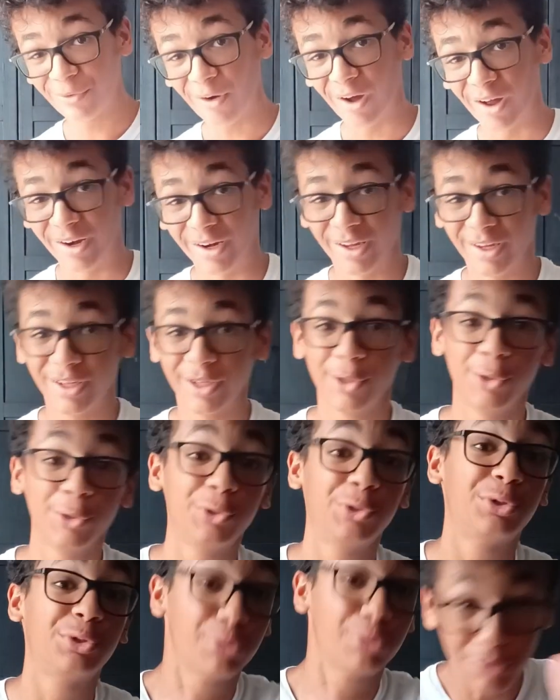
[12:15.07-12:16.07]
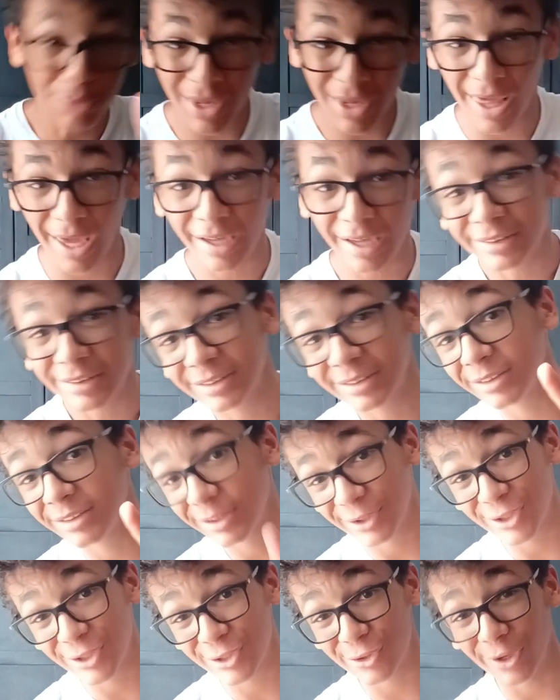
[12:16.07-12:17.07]
on to the next
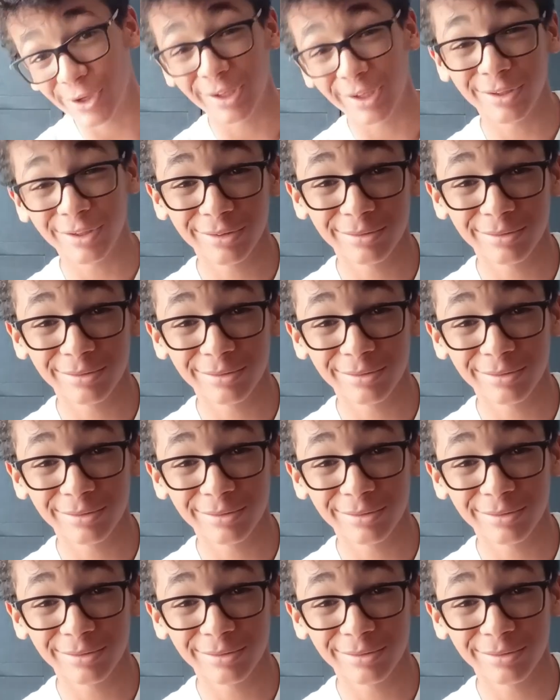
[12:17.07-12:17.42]
trick.